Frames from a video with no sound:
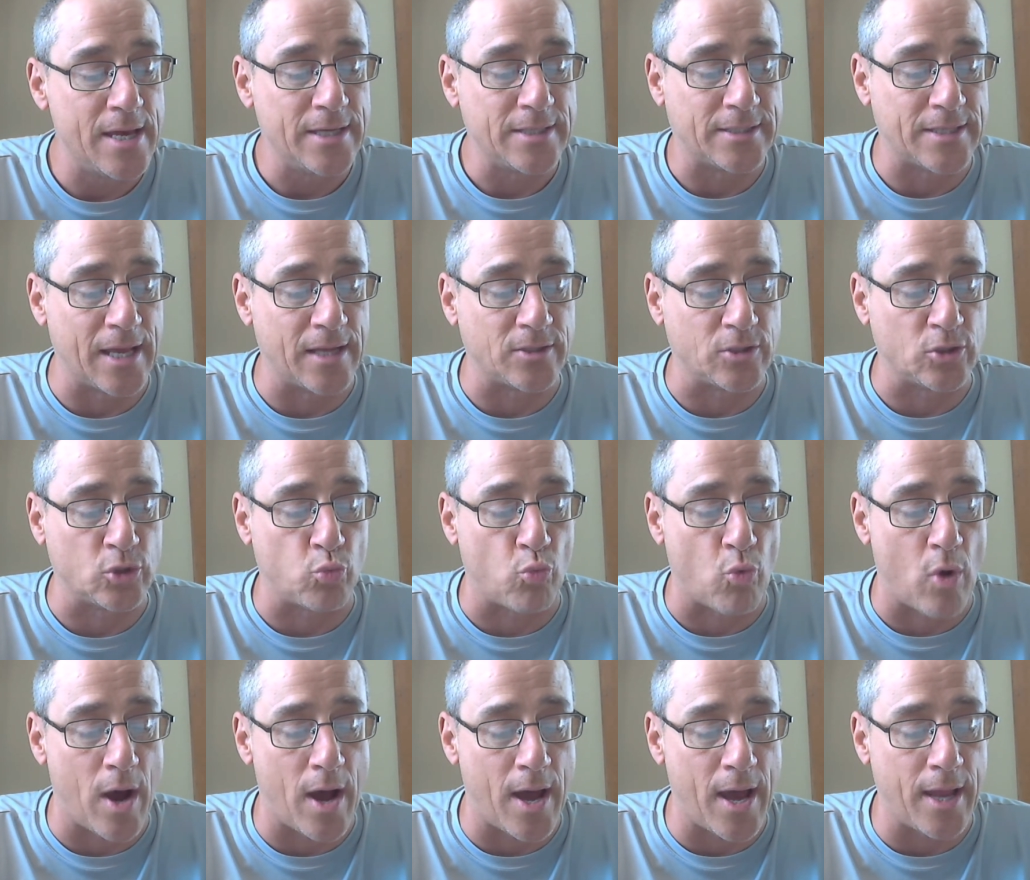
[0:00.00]
Santa's
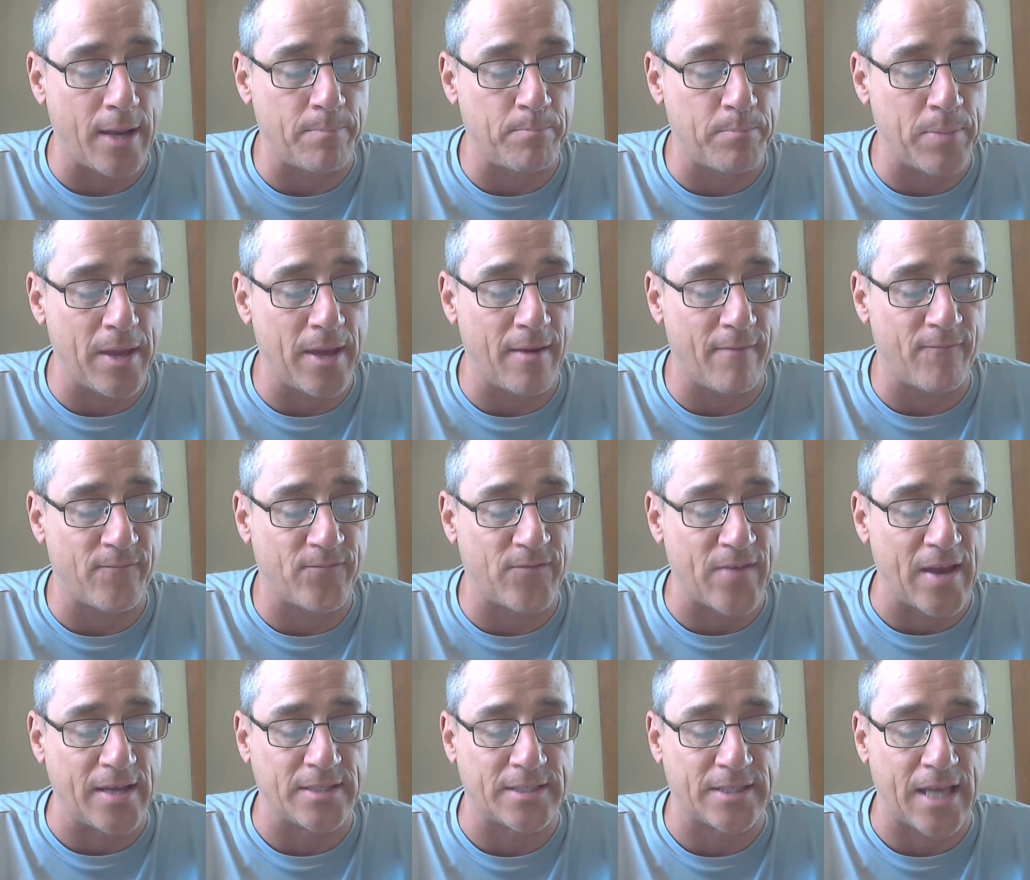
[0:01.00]
wide pink
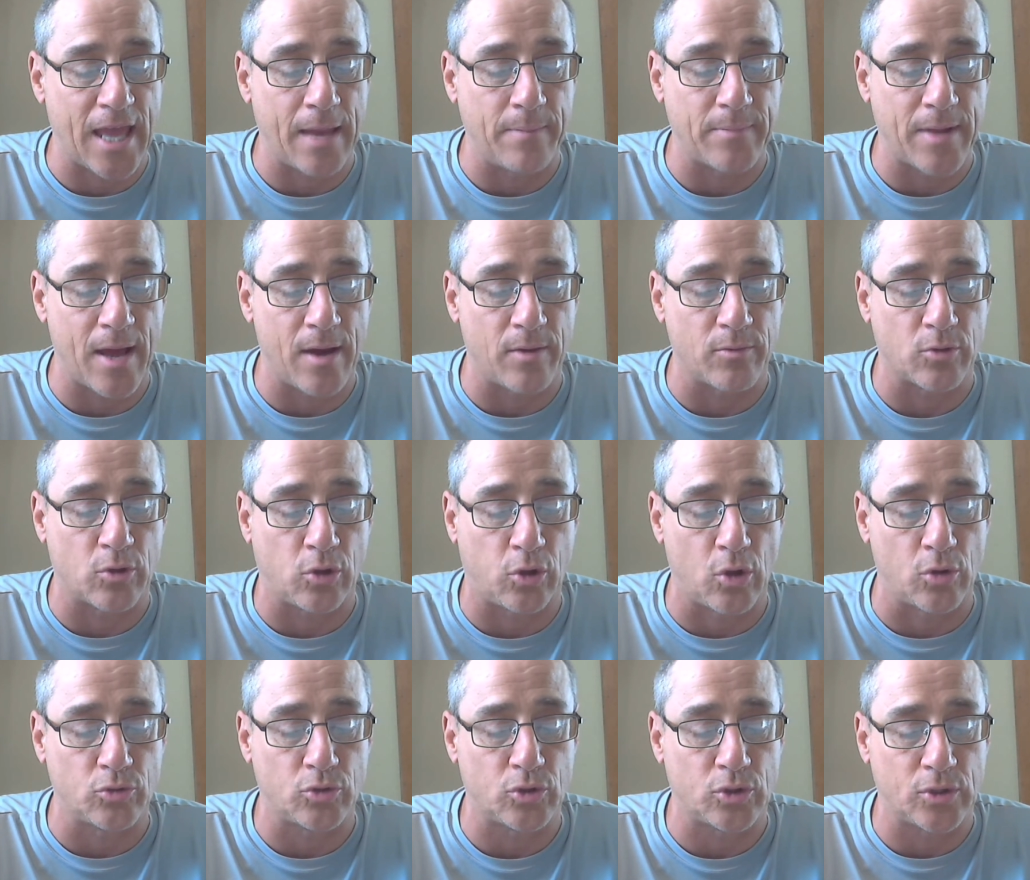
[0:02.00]
face came down
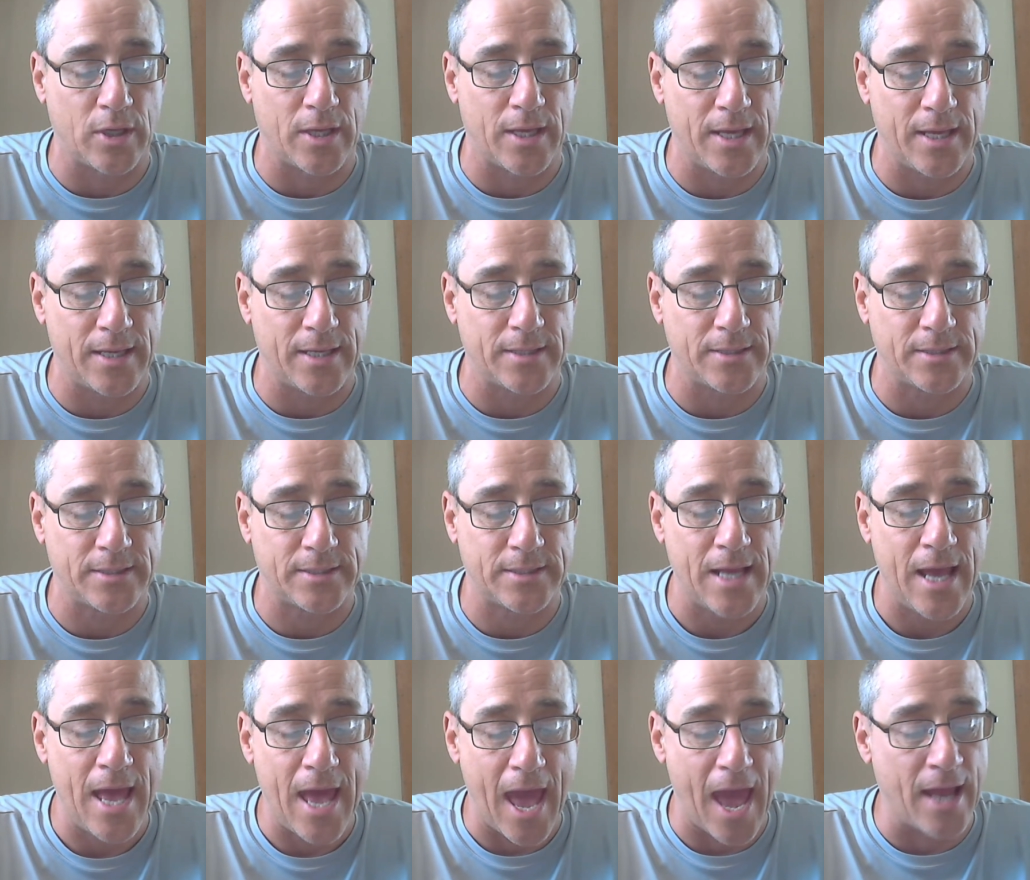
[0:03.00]
close to his,
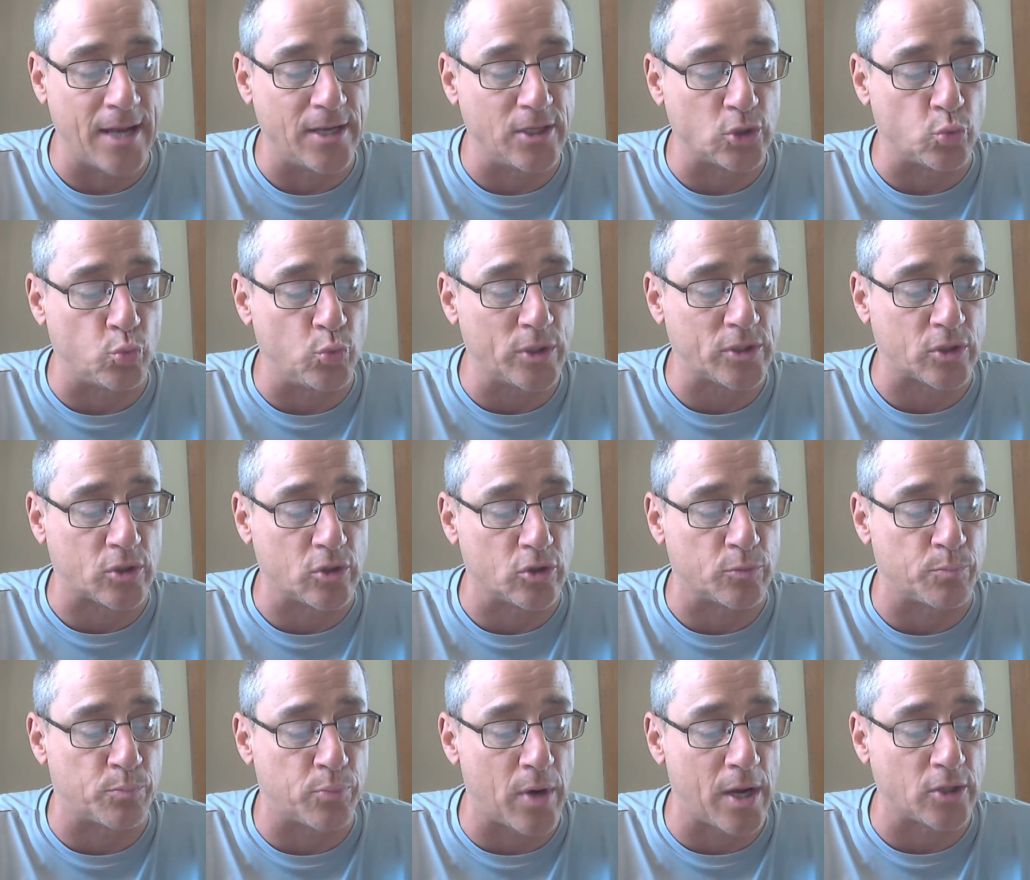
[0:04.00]
and his
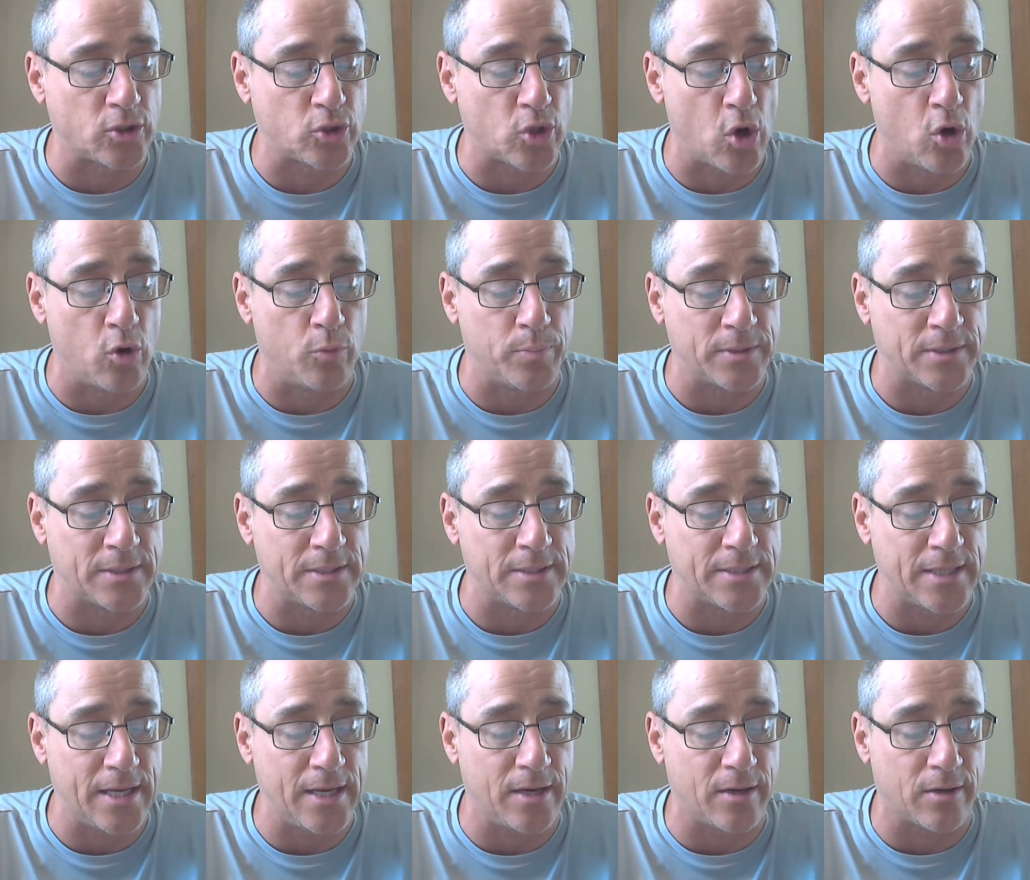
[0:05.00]
whiskers brushed
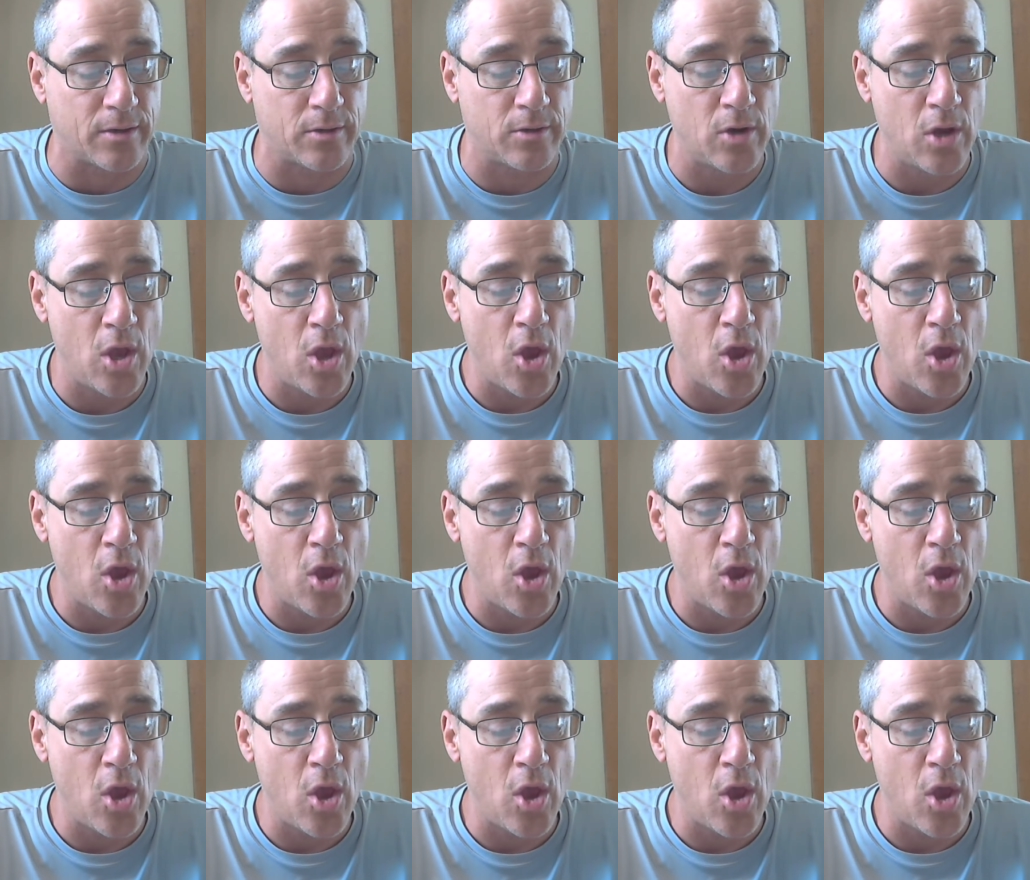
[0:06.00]
Opus's ear.